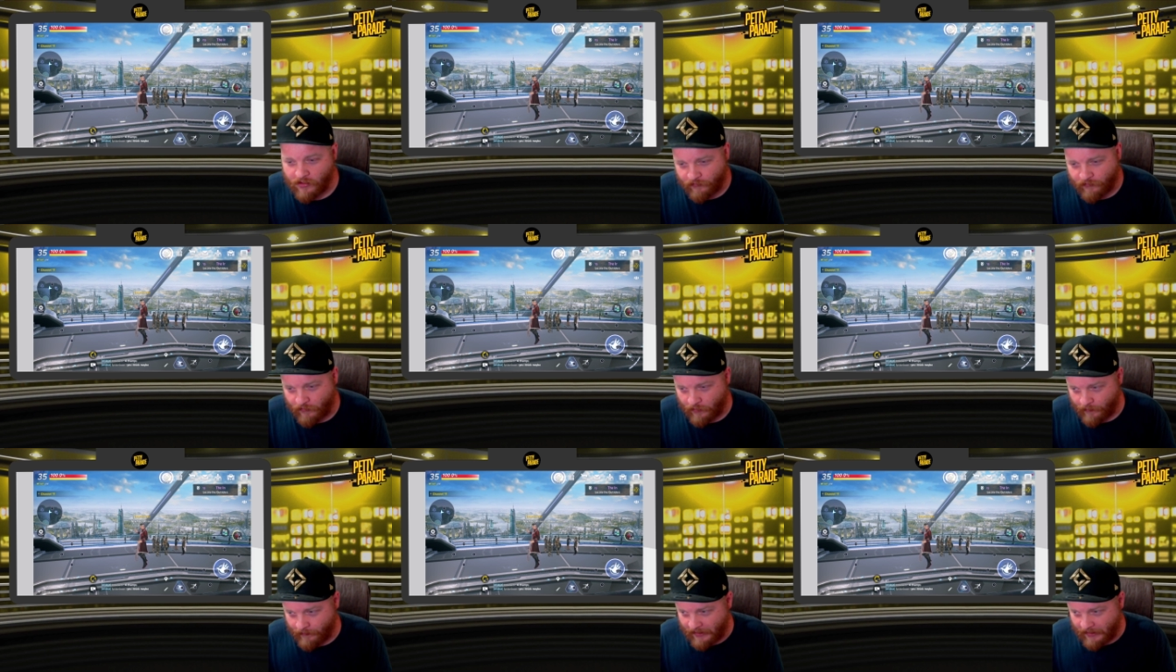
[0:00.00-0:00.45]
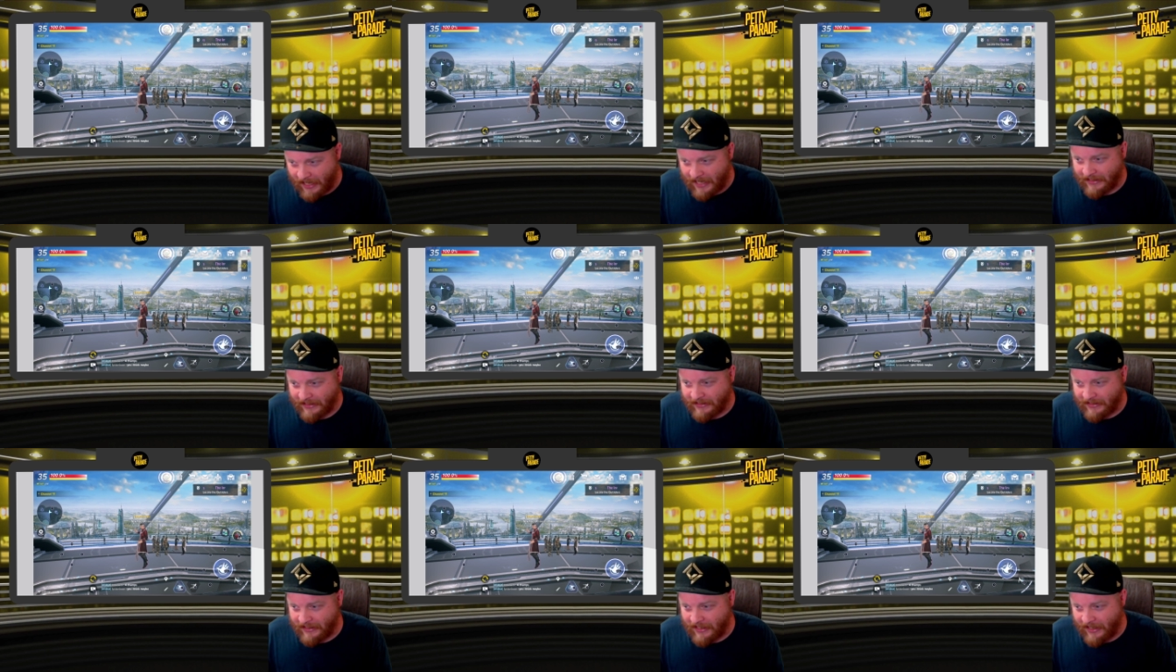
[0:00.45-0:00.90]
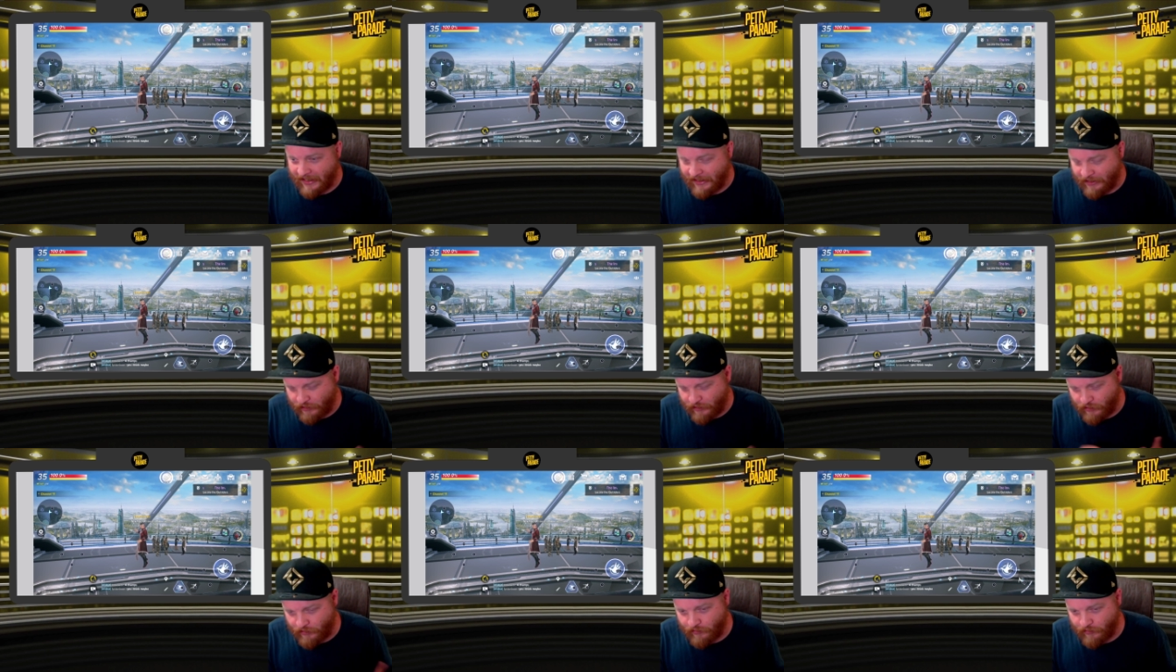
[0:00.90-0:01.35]
from last
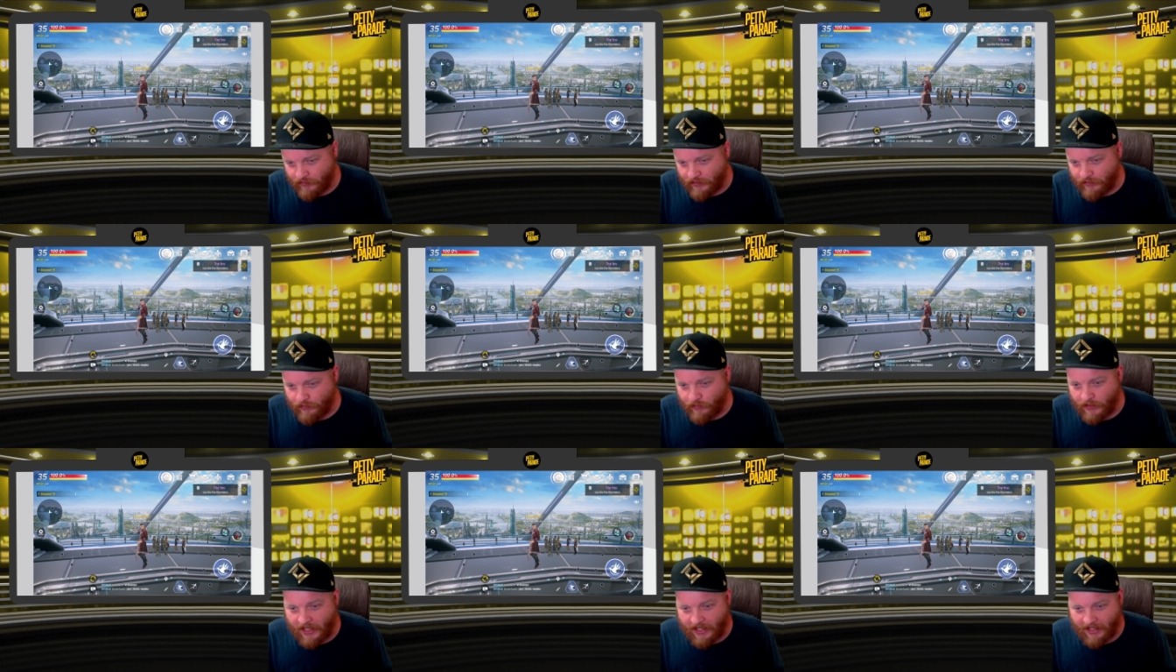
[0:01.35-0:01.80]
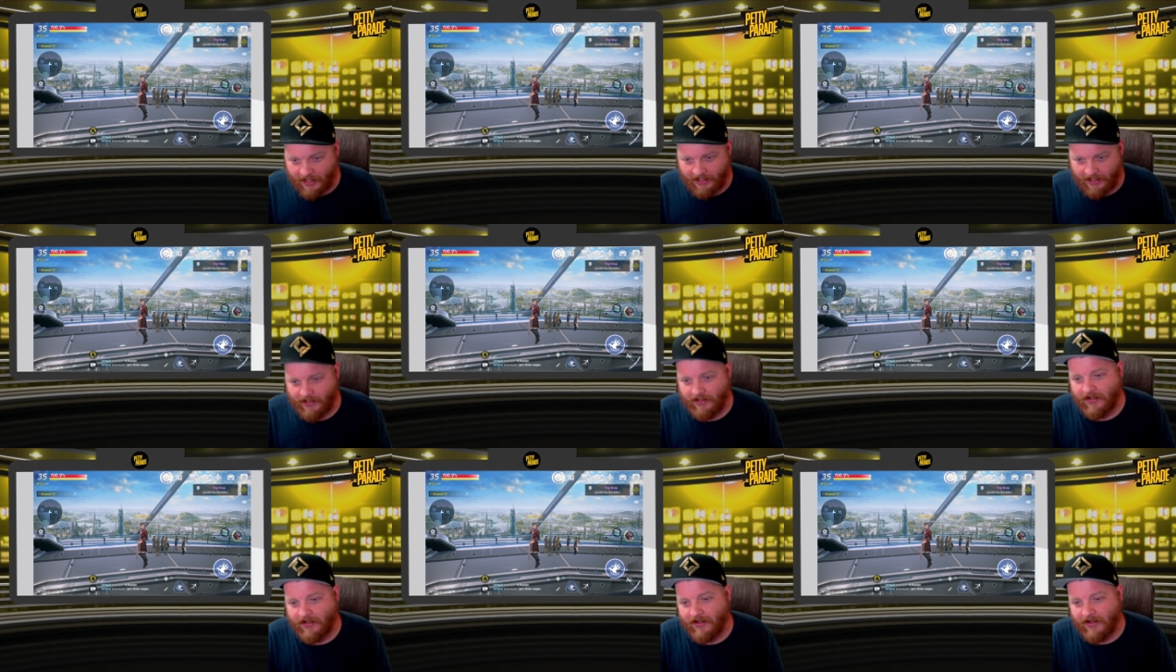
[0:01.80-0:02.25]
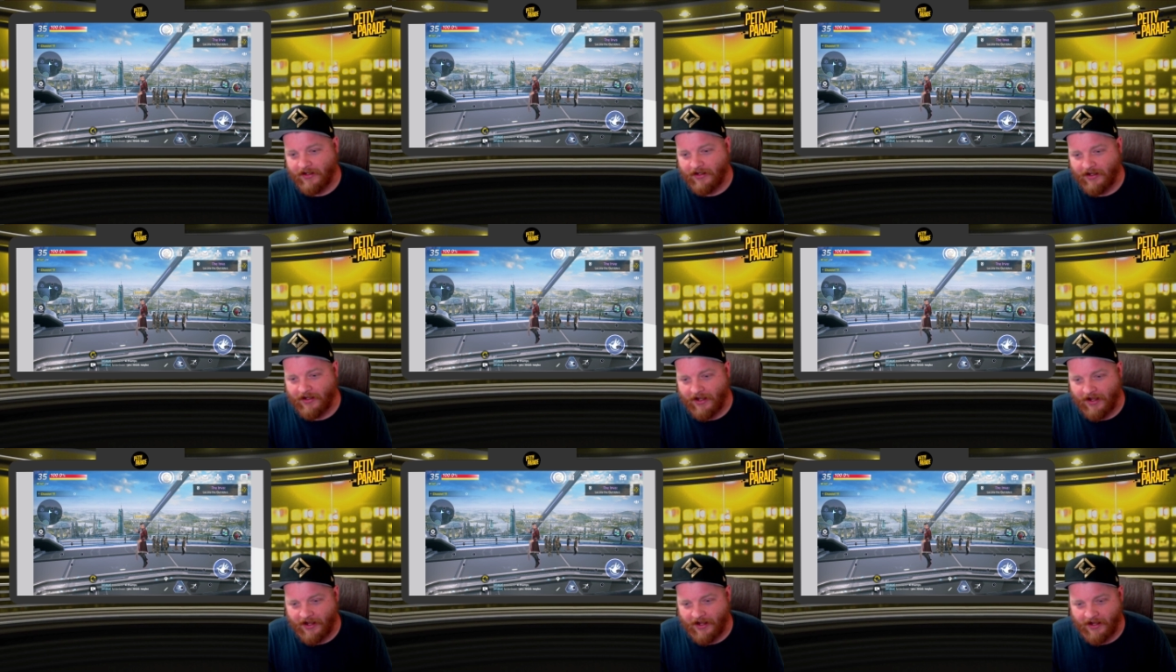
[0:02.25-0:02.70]
night to today,
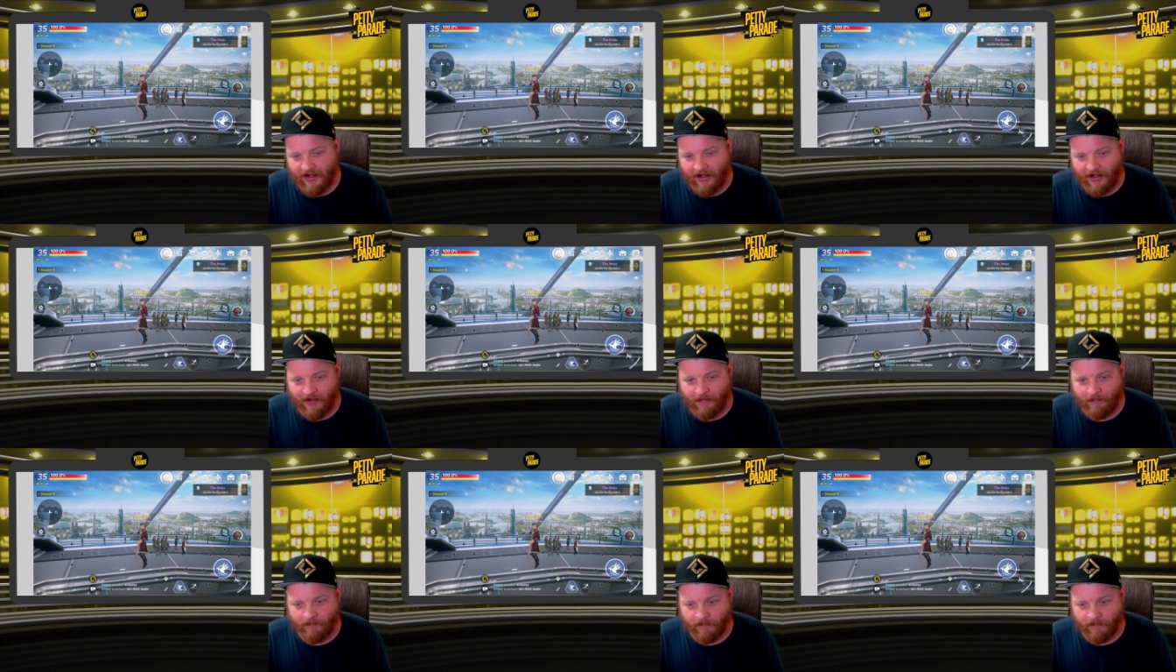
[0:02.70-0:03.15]
yeah.